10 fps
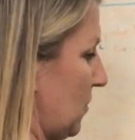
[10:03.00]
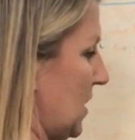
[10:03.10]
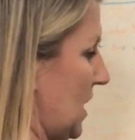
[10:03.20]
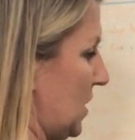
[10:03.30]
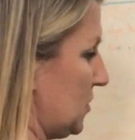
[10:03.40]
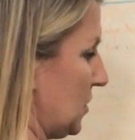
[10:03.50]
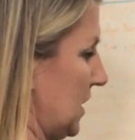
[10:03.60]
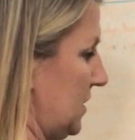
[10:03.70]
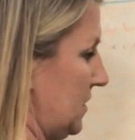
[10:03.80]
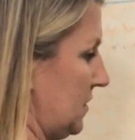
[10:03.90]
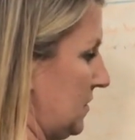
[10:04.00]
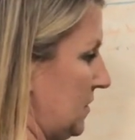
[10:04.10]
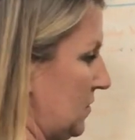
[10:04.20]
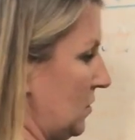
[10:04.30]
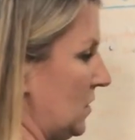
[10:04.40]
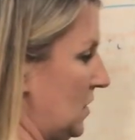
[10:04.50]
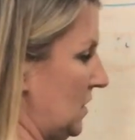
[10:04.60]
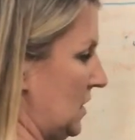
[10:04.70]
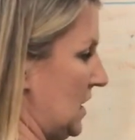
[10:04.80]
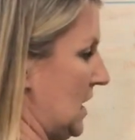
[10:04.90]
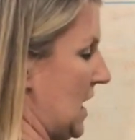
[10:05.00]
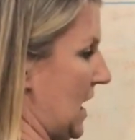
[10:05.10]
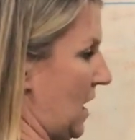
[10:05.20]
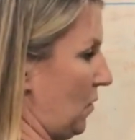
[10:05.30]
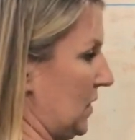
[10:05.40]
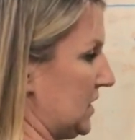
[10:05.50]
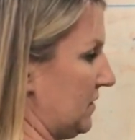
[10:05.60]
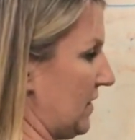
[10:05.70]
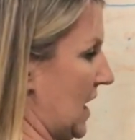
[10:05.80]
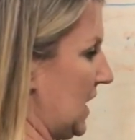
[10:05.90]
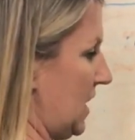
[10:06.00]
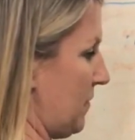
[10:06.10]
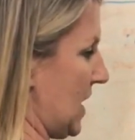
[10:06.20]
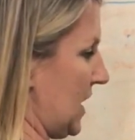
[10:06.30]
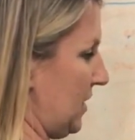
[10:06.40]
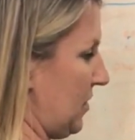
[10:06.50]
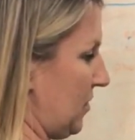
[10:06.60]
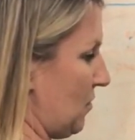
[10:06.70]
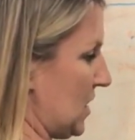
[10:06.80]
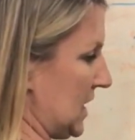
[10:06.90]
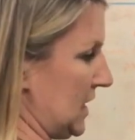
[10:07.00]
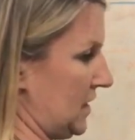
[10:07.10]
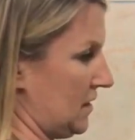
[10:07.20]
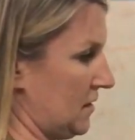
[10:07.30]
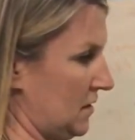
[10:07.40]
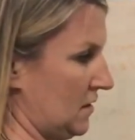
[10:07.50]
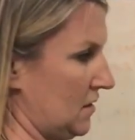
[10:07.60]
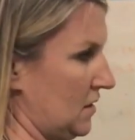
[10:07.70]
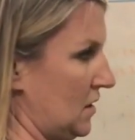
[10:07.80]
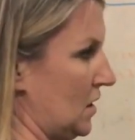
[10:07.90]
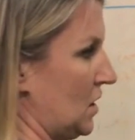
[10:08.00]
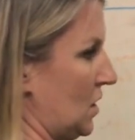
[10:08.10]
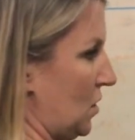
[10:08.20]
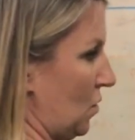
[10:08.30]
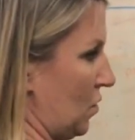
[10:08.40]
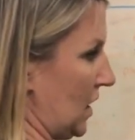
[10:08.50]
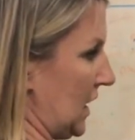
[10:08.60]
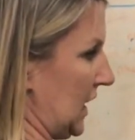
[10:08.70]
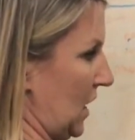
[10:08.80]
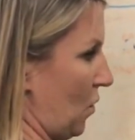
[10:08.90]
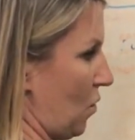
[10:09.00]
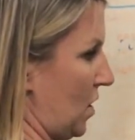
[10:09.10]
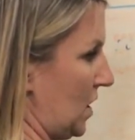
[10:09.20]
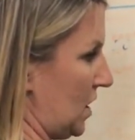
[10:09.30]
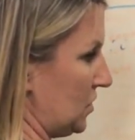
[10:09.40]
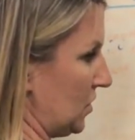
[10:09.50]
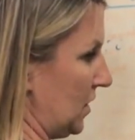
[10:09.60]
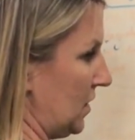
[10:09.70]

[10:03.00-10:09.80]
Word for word: 300 and we divide it by 3, we're going to get 100.